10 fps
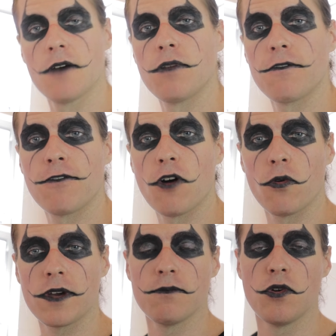
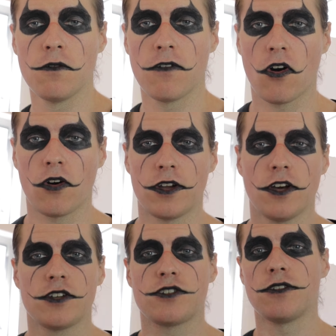before we move on
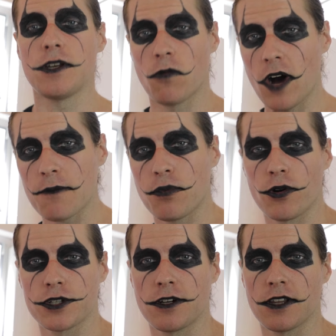to the white
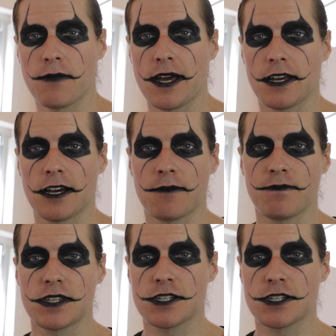portion of the makeup.